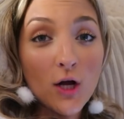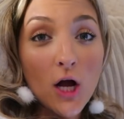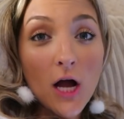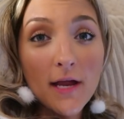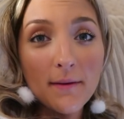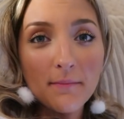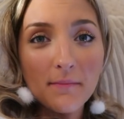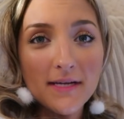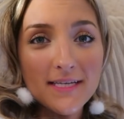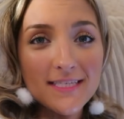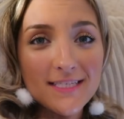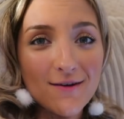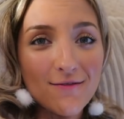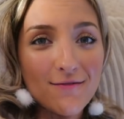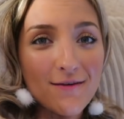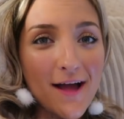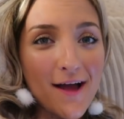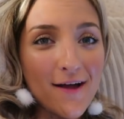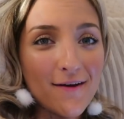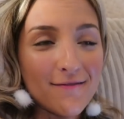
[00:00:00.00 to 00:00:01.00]
gotten
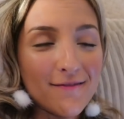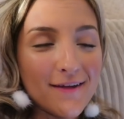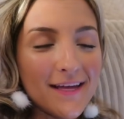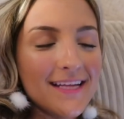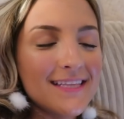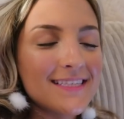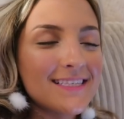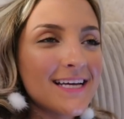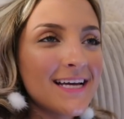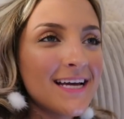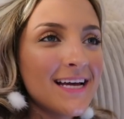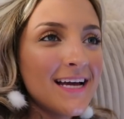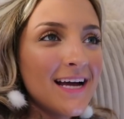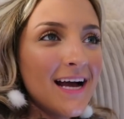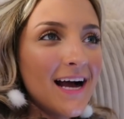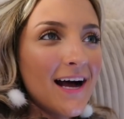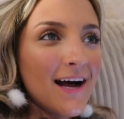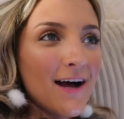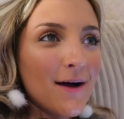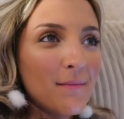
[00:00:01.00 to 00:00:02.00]
myself out of it.
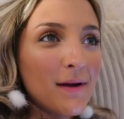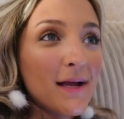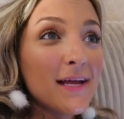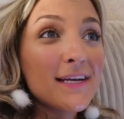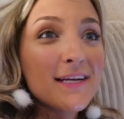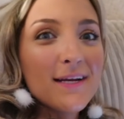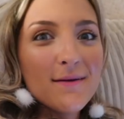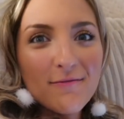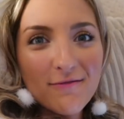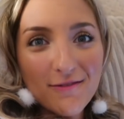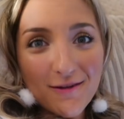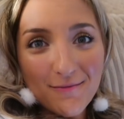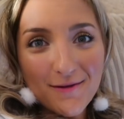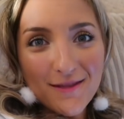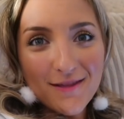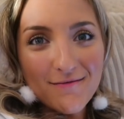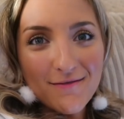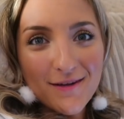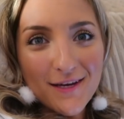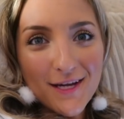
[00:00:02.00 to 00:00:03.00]
I ended up
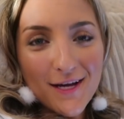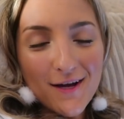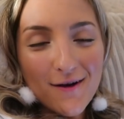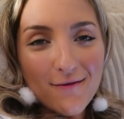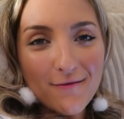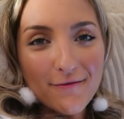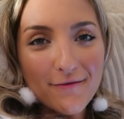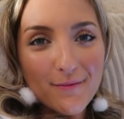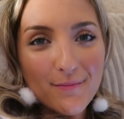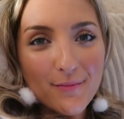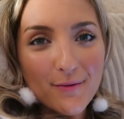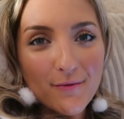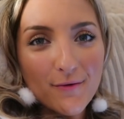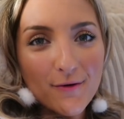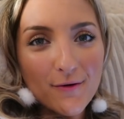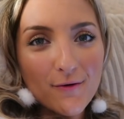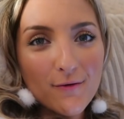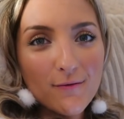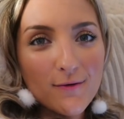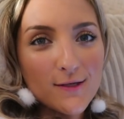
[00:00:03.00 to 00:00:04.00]
filming the video for
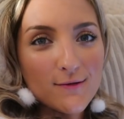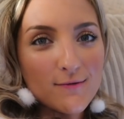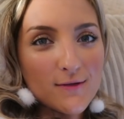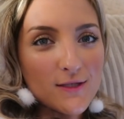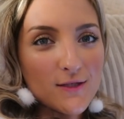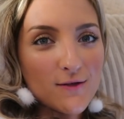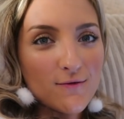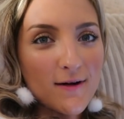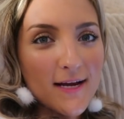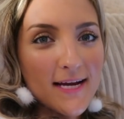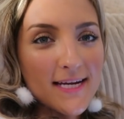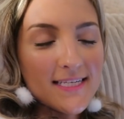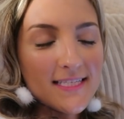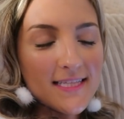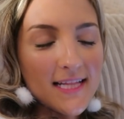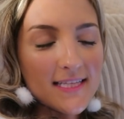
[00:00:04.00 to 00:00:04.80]
Boohoo, which was great.